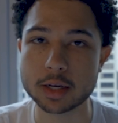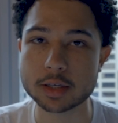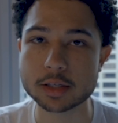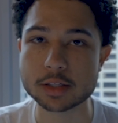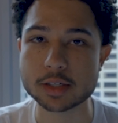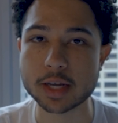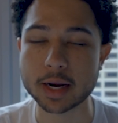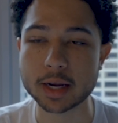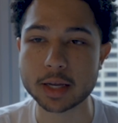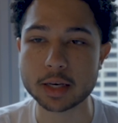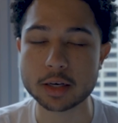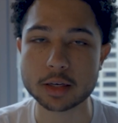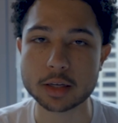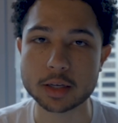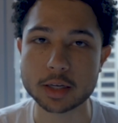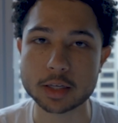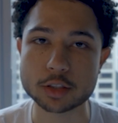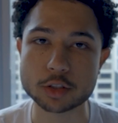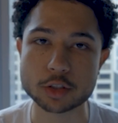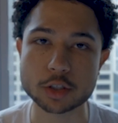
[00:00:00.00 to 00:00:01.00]
Second,
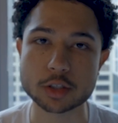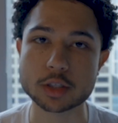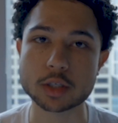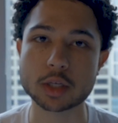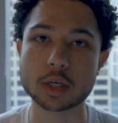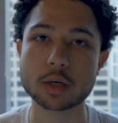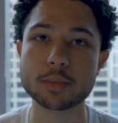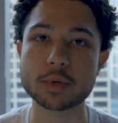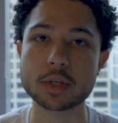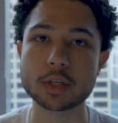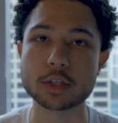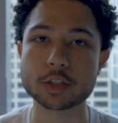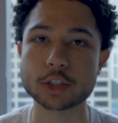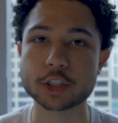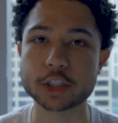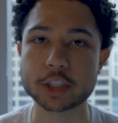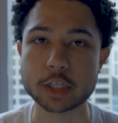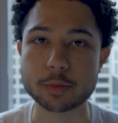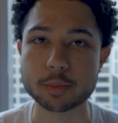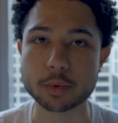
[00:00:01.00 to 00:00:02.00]
it's just gonna be
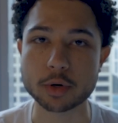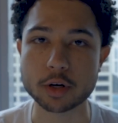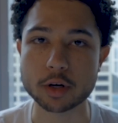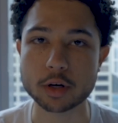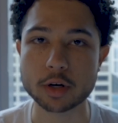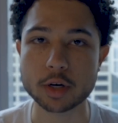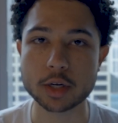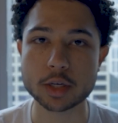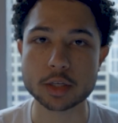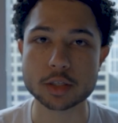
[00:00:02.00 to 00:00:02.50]
cheaper.